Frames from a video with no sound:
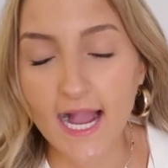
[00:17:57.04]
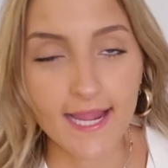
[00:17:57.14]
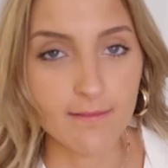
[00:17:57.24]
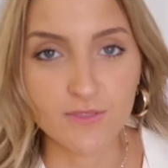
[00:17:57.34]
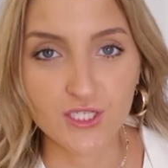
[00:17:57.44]

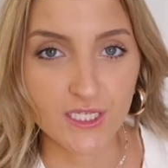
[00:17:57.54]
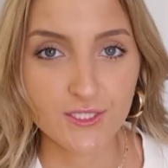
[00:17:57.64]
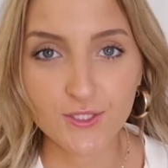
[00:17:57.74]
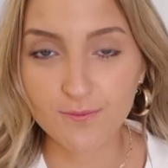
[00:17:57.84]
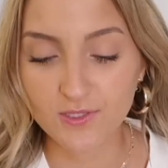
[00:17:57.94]
IMG a
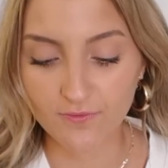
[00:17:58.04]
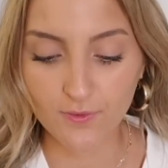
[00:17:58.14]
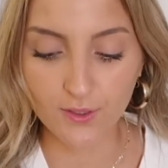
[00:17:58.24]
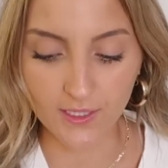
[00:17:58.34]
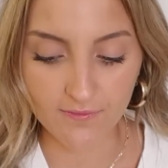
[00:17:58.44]
dupe. So if you
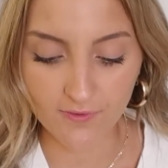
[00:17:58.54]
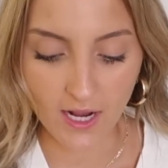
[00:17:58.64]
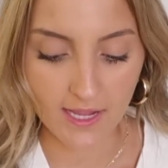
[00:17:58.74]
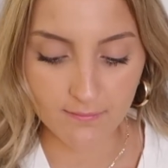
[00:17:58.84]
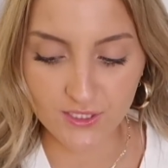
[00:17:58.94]
are looking for
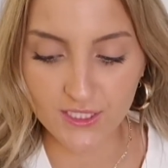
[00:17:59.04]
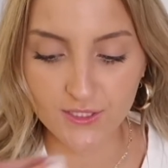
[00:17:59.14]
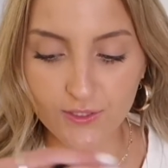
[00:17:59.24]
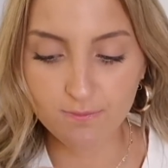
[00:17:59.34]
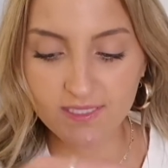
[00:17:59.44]
IMG a
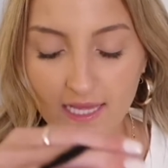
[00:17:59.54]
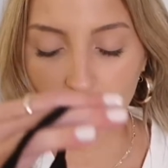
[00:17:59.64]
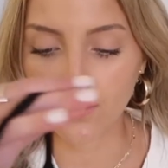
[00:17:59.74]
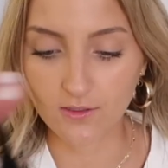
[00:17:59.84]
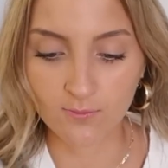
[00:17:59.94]
dupes that
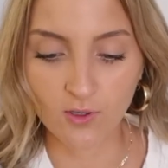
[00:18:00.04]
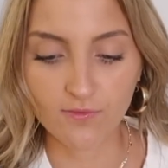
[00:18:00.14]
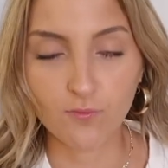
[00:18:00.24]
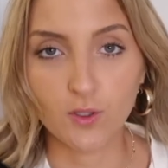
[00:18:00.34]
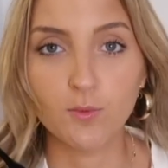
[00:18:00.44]
are a little more
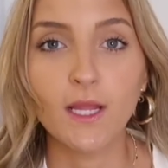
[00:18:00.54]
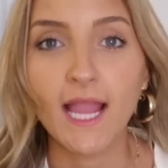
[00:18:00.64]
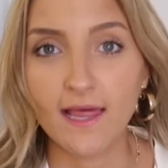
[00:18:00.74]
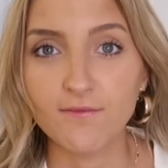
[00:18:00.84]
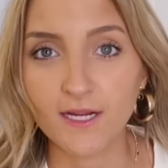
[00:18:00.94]
affordable, I
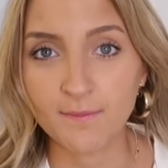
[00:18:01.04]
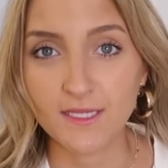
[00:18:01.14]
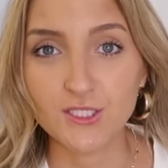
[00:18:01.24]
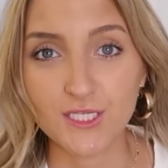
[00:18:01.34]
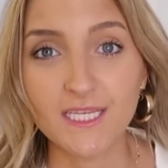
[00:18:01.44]
highly
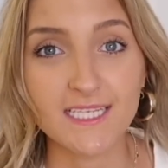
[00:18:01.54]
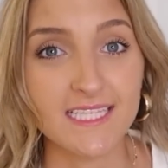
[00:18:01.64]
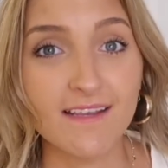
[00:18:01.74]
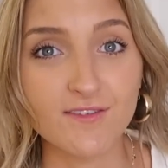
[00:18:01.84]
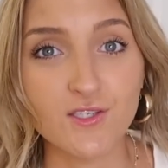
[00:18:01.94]
recommend SheIn because
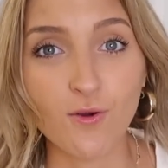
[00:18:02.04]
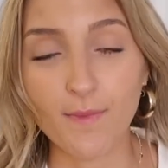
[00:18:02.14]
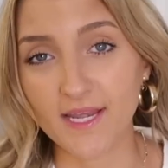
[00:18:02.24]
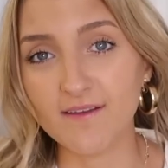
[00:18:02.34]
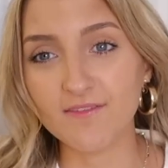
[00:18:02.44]
they have so
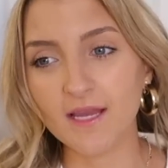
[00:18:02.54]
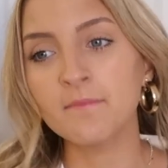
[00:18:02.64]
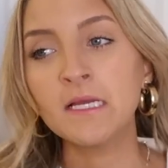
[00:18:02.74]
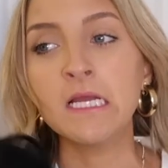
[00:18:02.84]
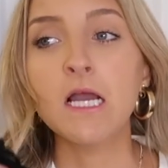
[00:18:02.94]
many of them.